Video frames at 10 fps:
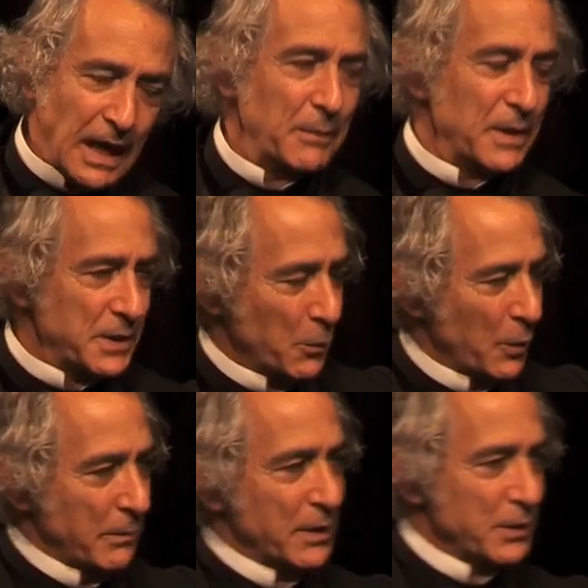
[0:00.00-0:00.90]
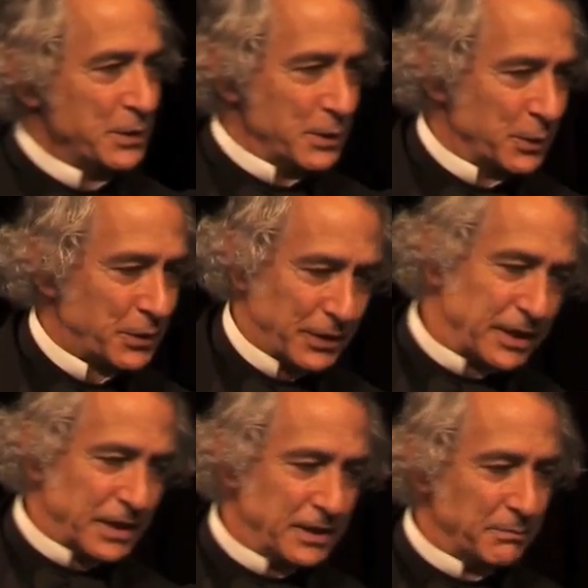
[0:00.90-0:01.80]
How many women do you
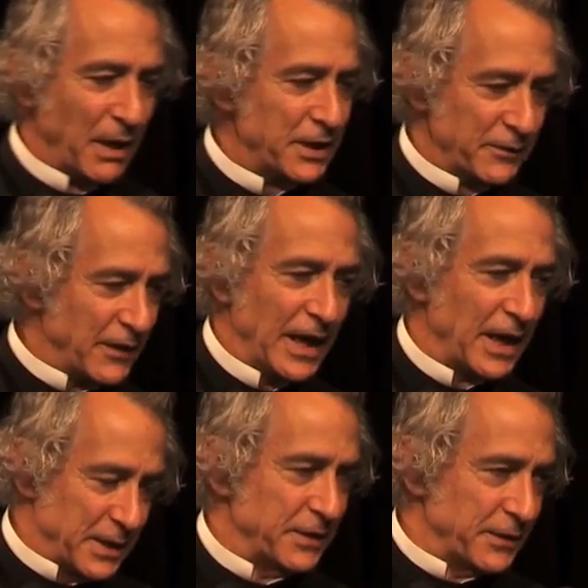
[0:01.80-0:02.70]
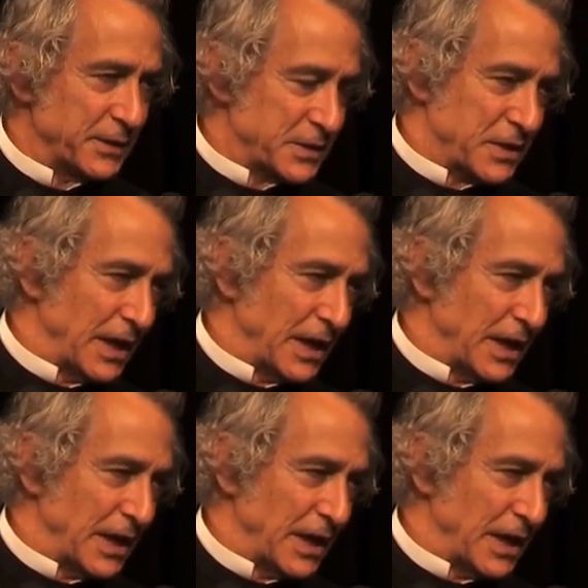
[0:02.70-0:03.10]
think he might have had in this